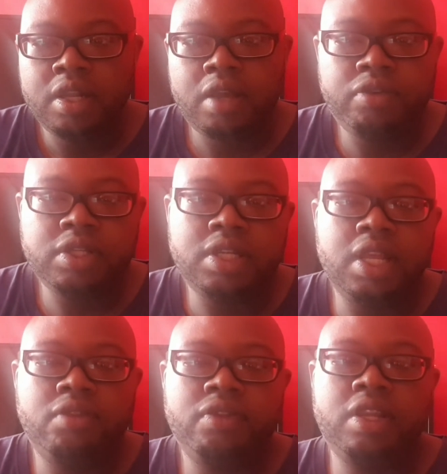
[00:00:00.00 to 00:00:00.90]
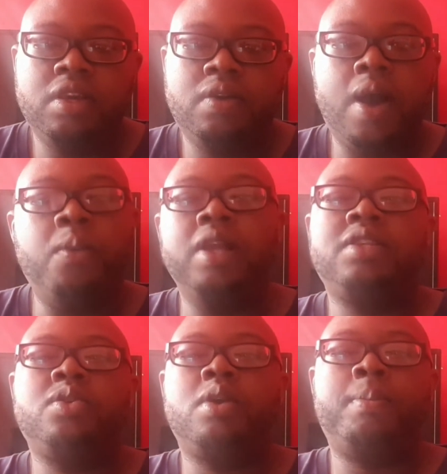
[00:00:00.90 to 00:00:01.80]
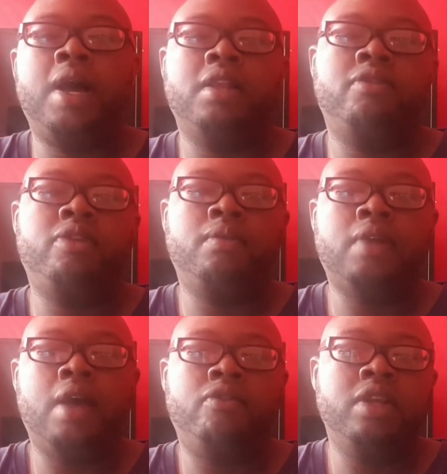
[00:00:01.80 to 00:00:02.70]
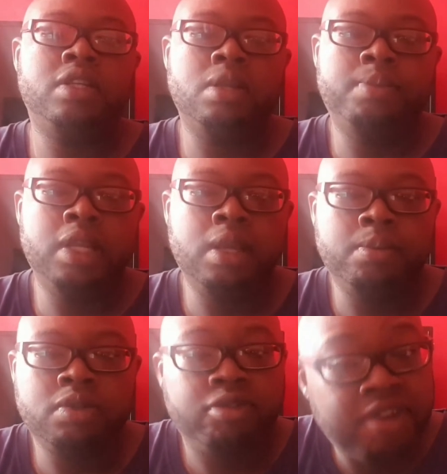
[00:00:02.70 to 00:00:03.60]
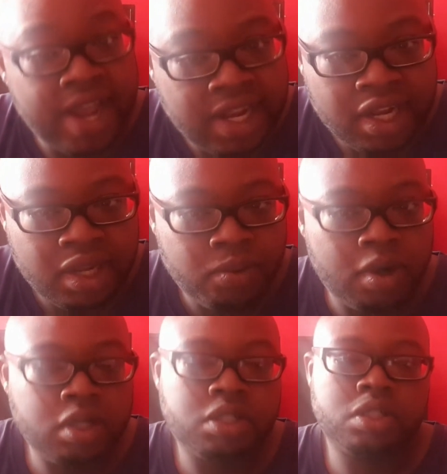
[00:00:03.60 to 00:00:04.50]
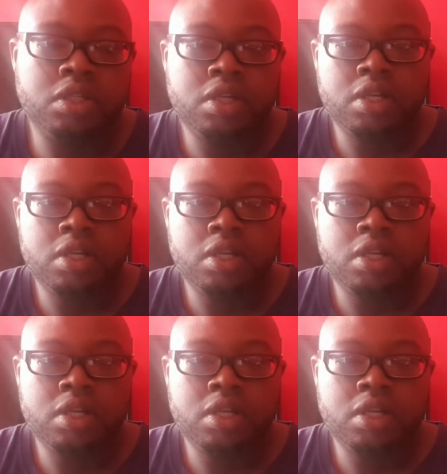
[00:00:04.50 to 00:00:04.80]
Now for today's video, I wanted to talk about the film that I've recently been able to finally watch.